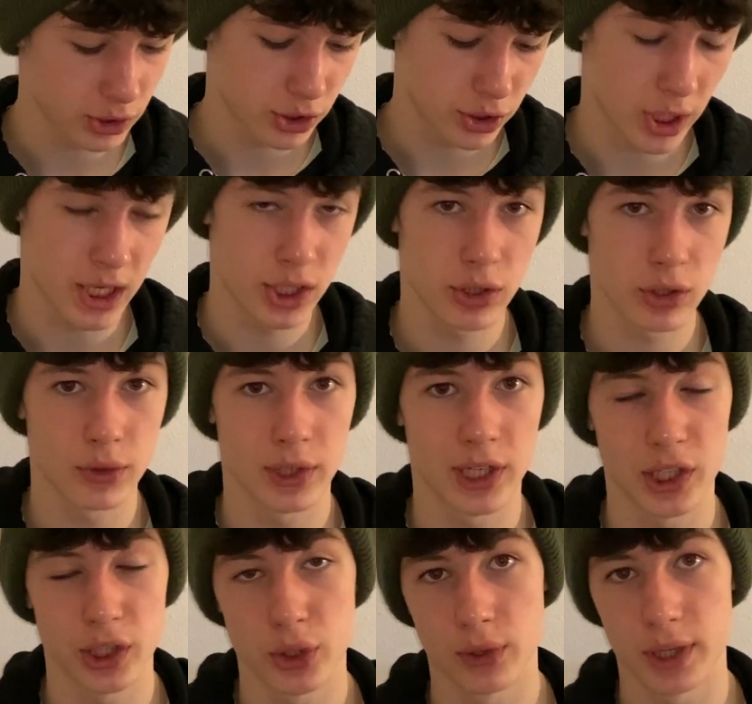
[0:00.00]
changing
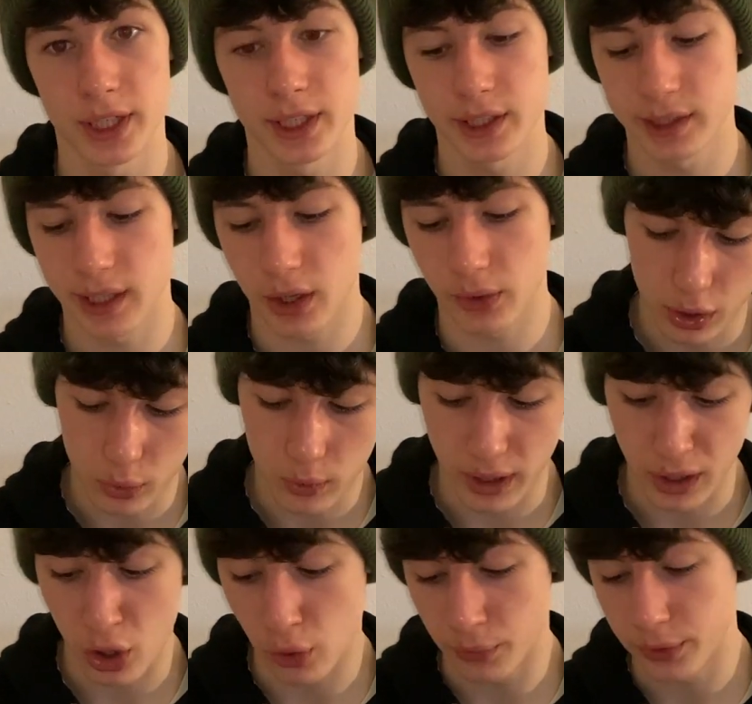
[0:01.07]
your laces out
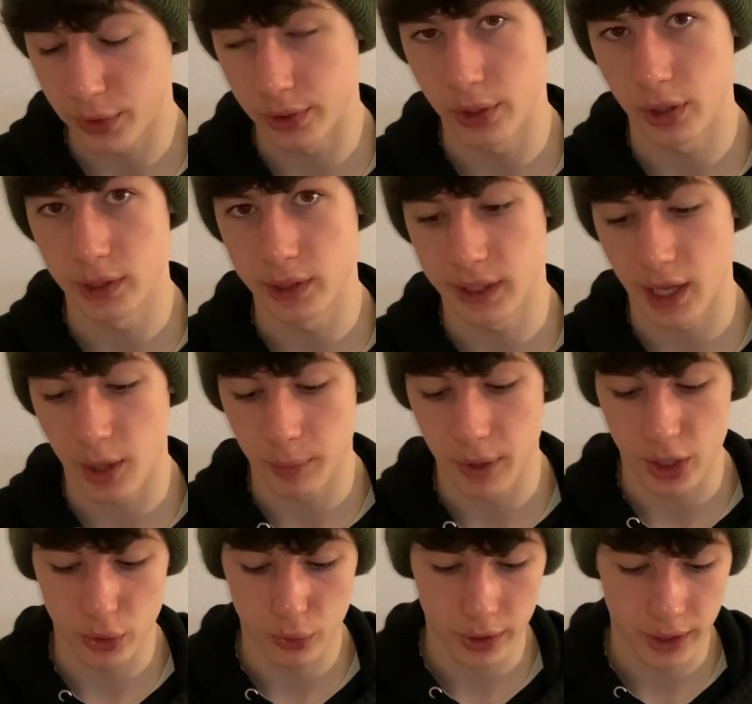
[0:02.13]
quite often does get a bit
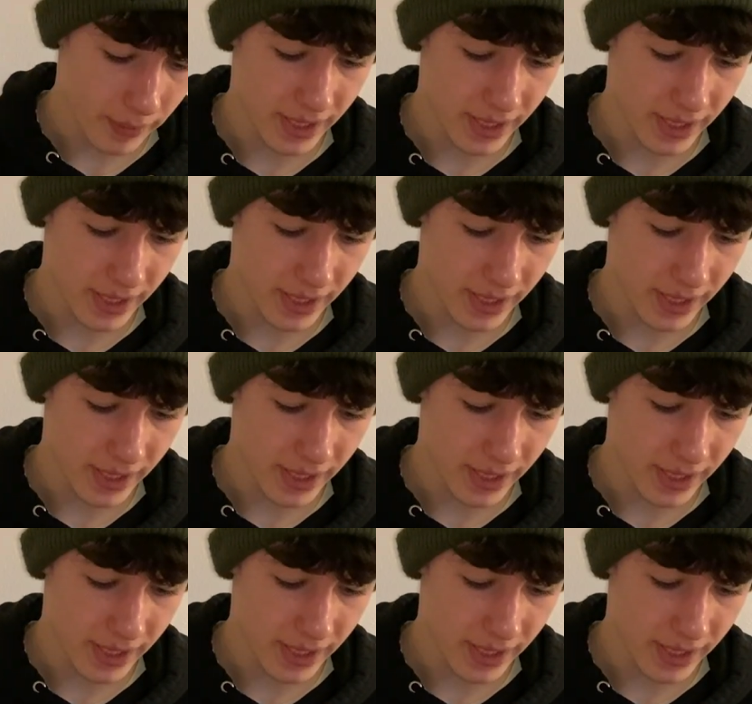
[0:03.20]
annoying.